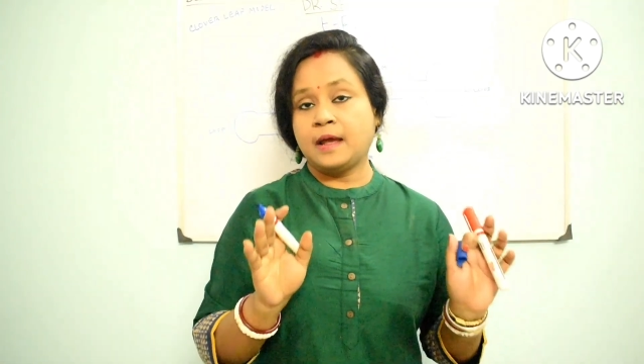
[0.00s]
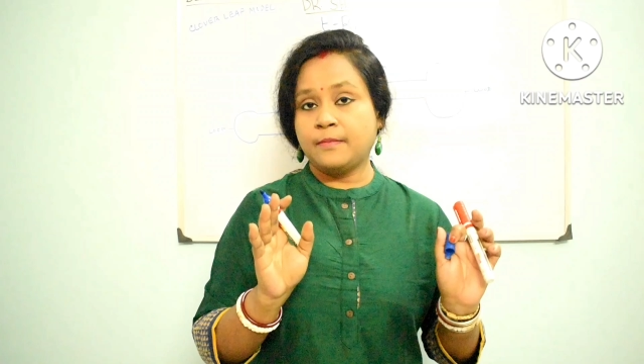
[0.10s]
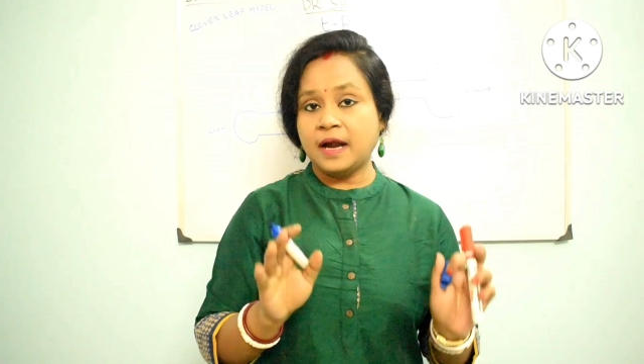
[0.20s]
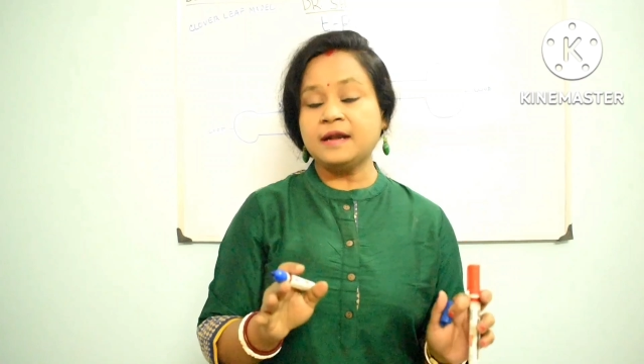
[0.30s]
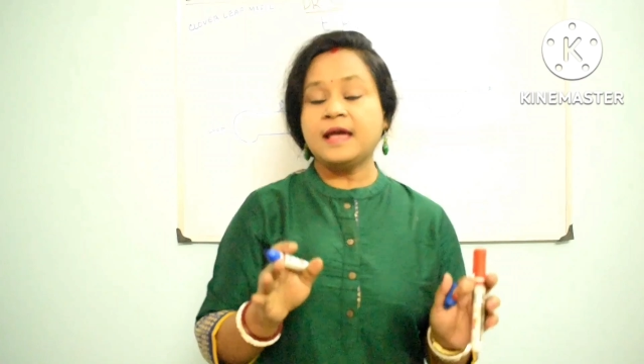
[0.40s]

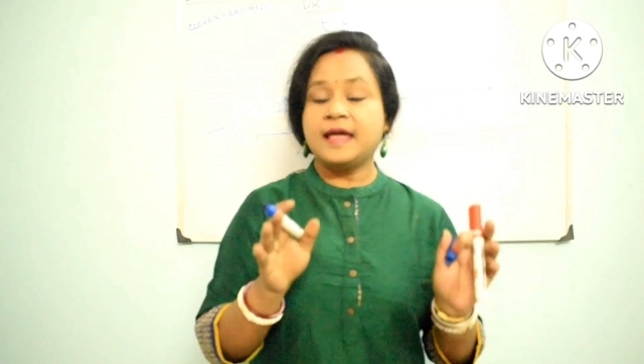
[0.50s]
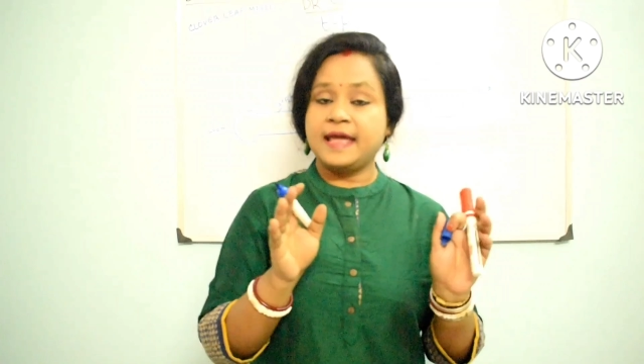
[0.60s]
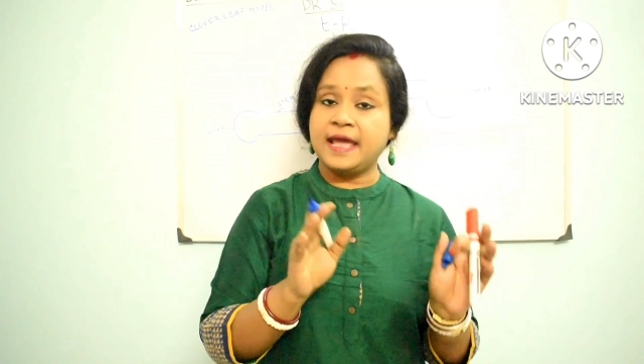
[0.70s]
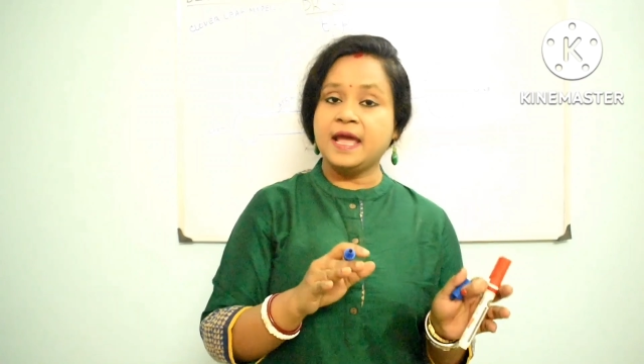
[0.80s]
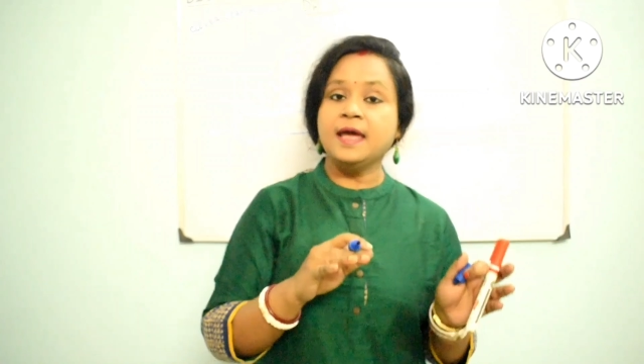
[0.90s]
but
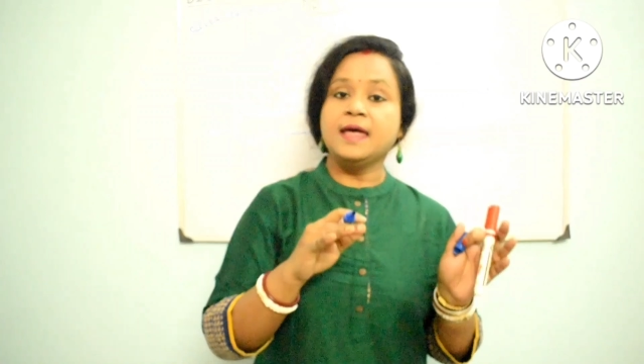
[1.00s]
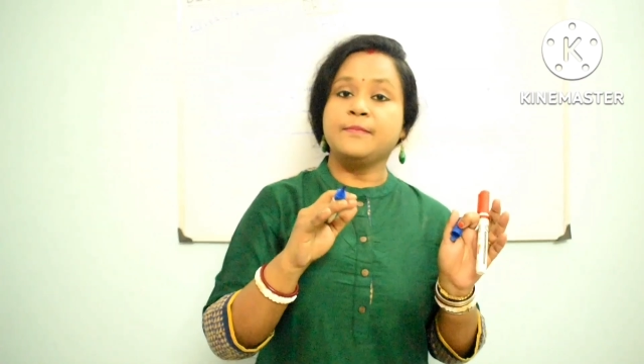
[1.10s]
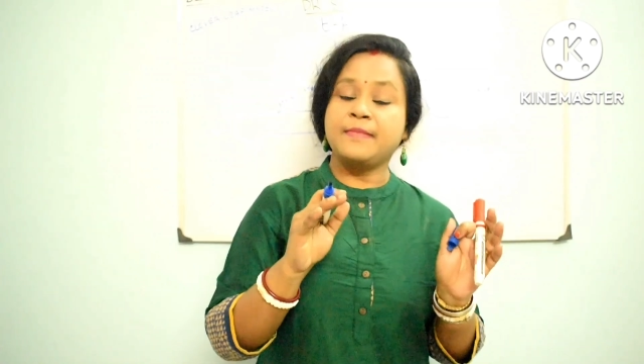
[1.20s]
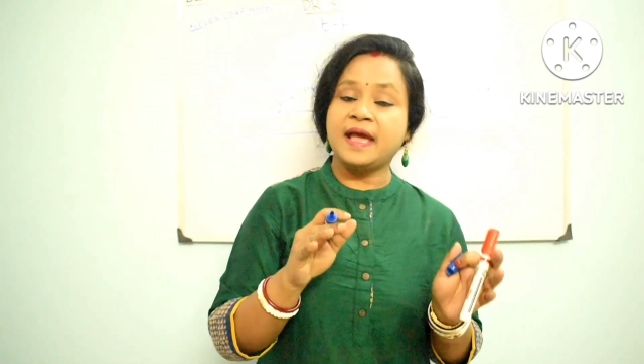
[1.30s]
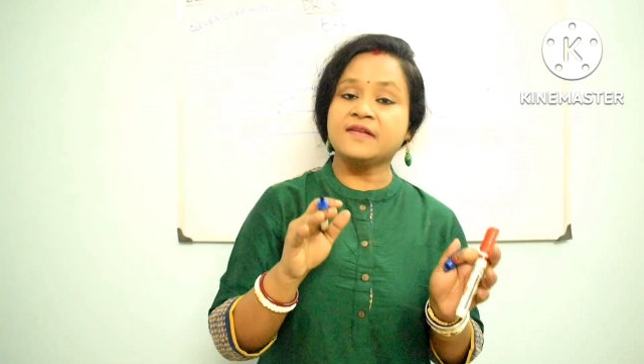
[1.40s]
A
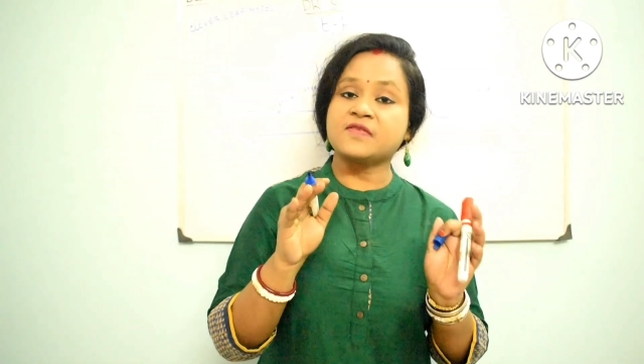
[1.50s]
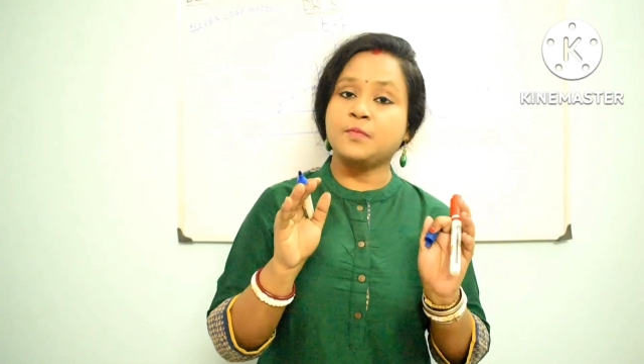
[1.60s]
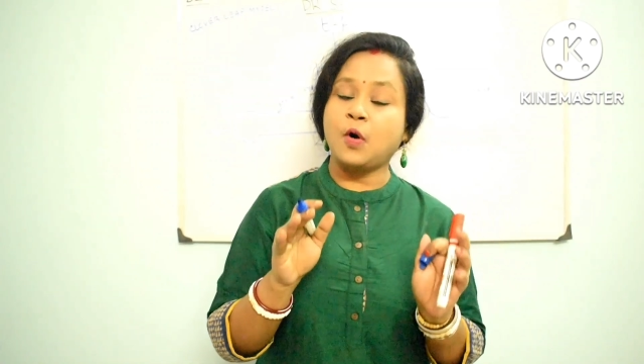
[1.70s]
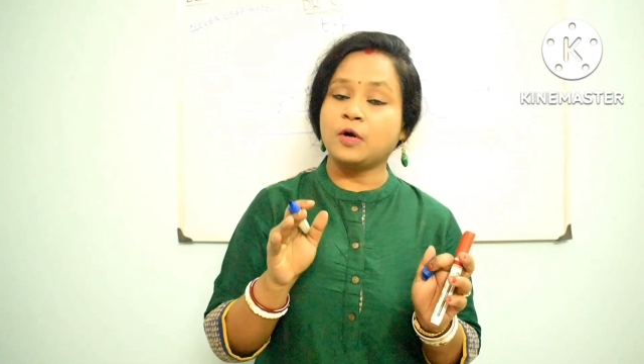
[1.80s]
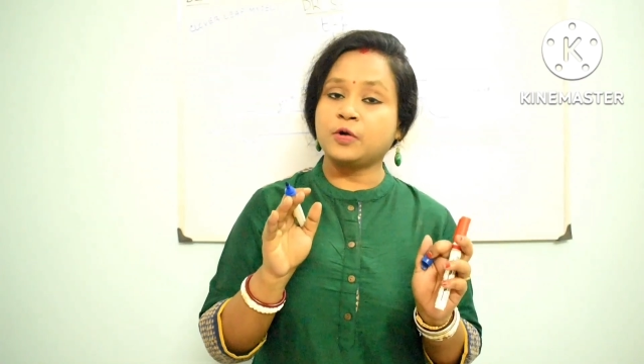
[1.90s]
makes
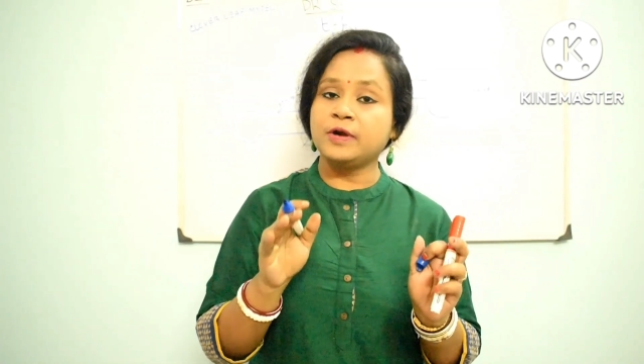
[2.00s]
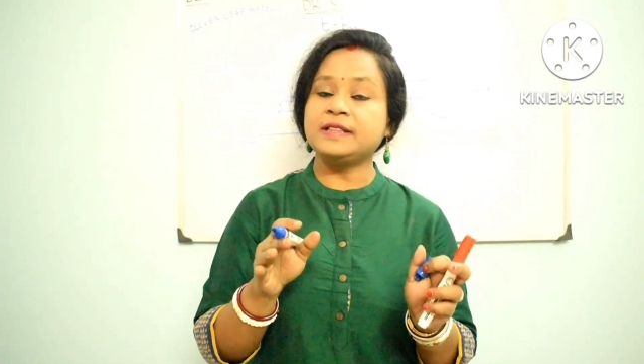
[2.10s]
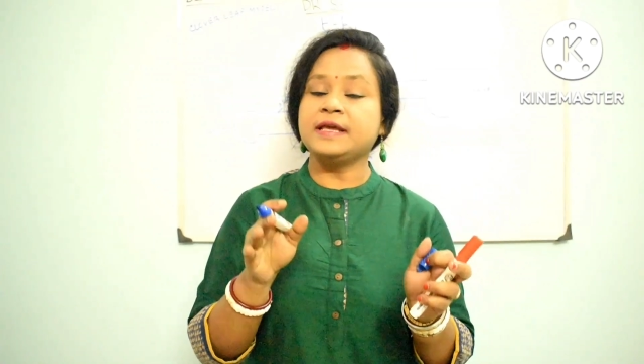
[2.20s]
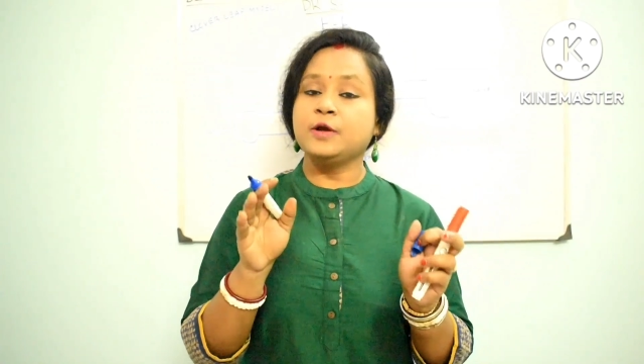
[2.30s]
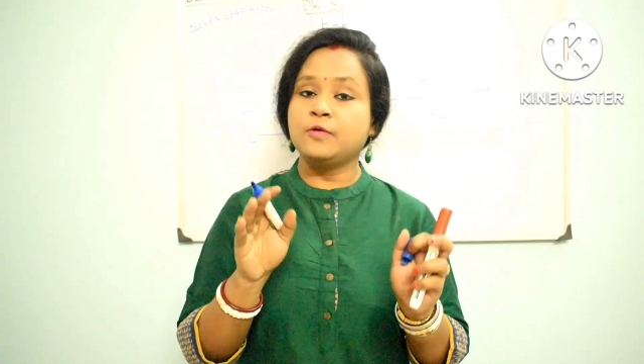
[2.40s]
bond
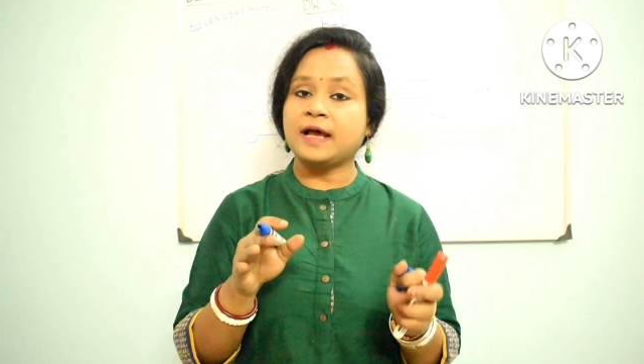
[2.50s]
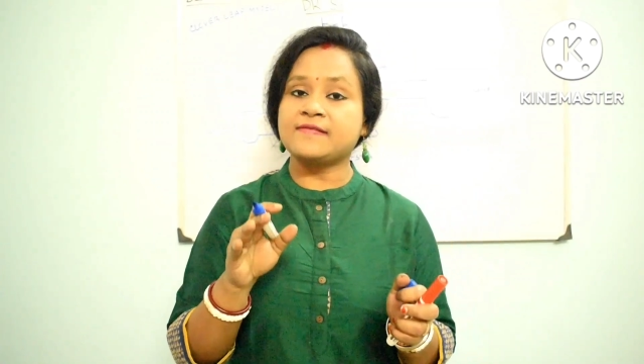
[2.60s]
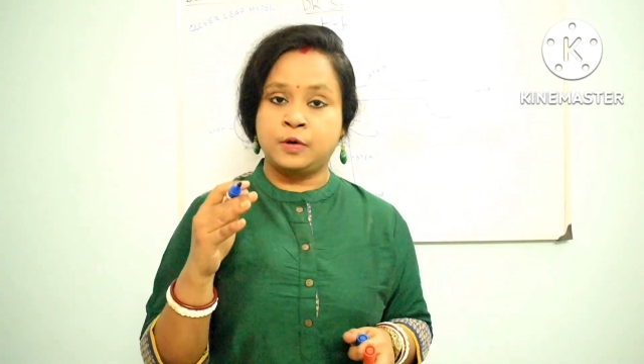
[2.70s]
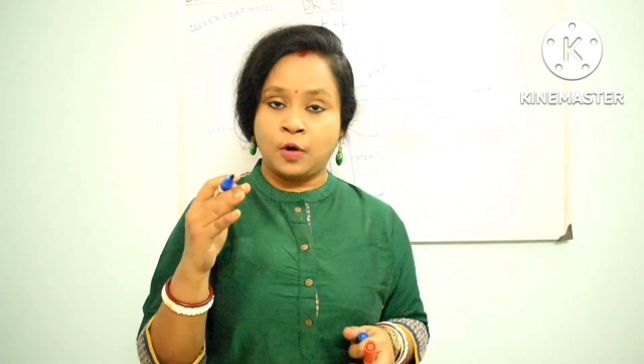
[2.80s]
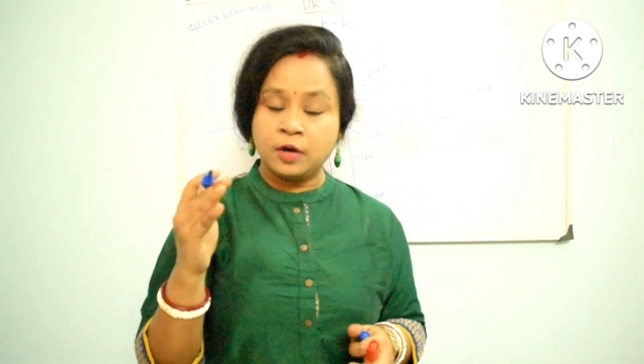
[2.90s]
with
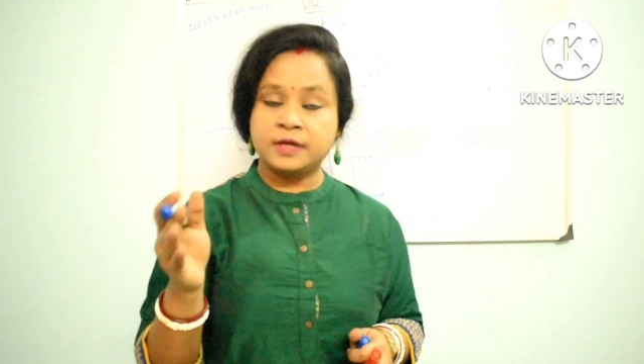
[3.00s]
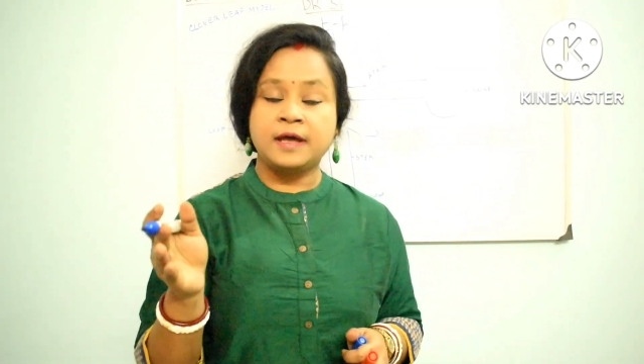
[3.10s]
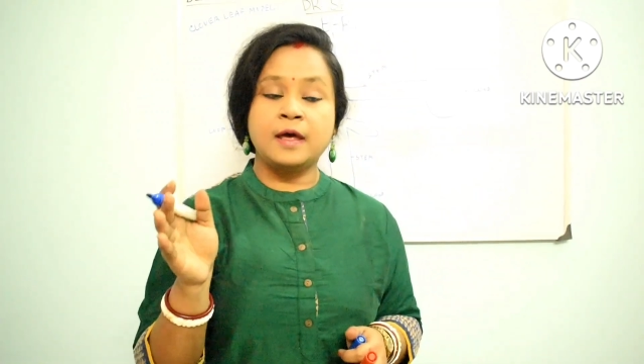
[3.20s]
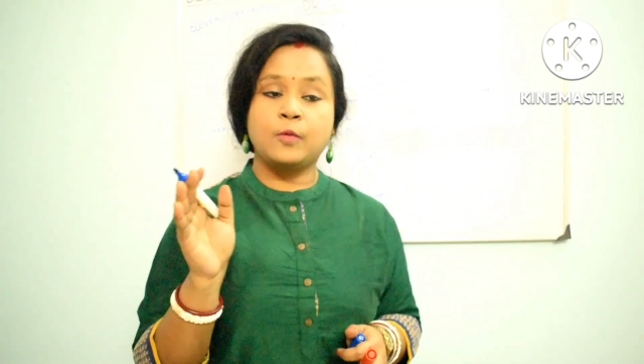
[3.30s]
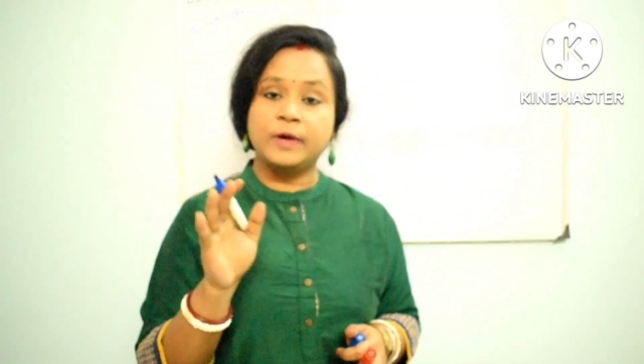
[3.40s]
uracil, not
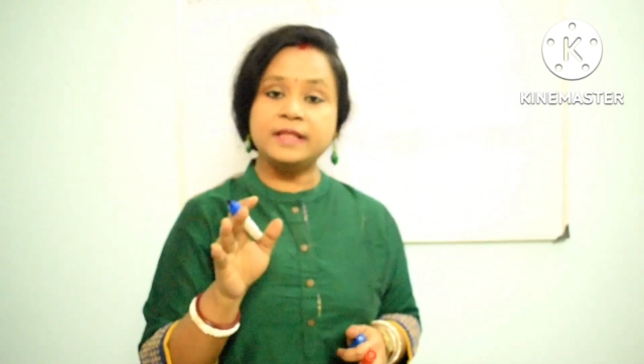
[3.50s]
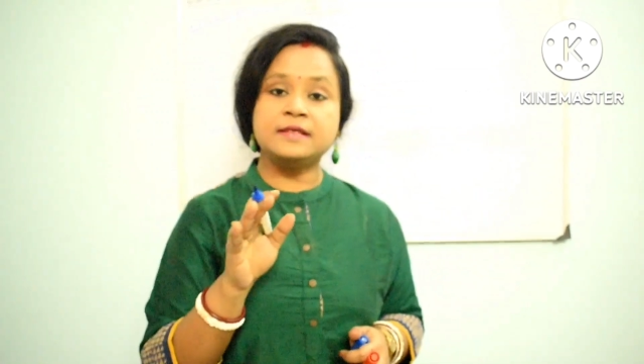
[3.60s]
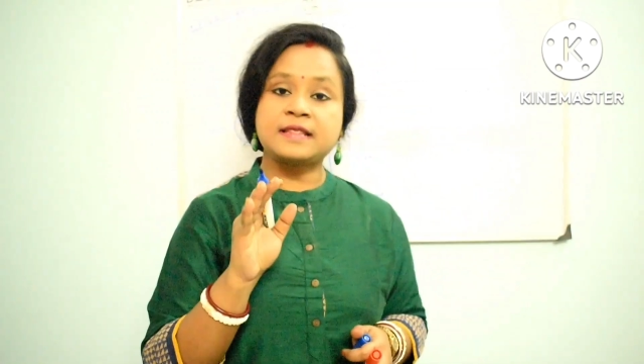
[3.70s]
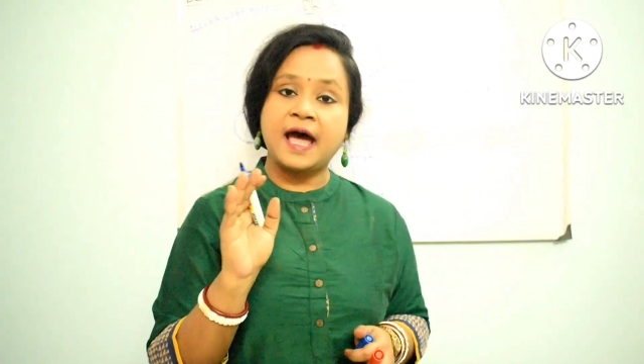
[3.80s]
with